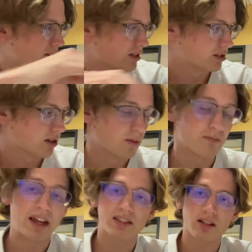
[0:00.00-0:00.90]
So
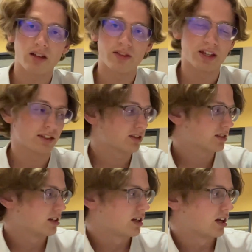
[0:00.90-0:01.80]
based on this,
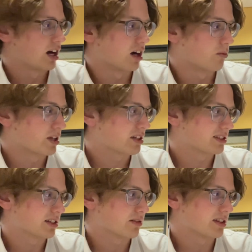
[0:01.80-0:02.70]
we
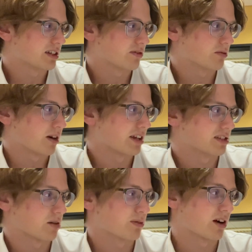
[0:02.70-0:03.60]
considered the different ways
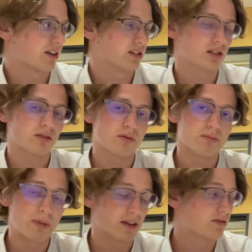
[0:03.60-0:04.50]
our product
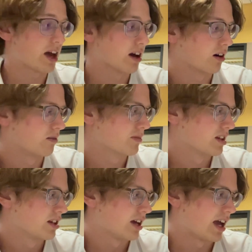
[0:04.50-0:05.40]
may fail,
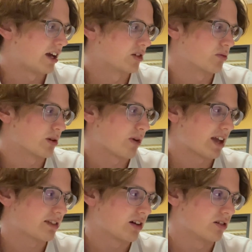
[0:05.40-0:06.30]
and we
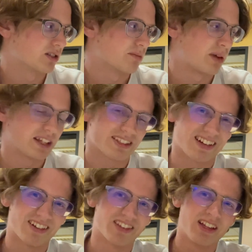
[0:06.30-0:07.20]
weighed those based
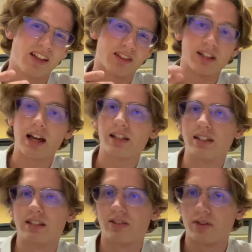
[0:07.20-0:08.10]
on the
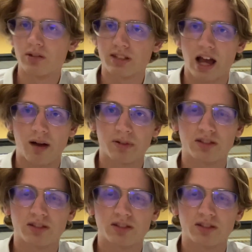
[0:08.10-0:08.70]
likeliness of those to happen.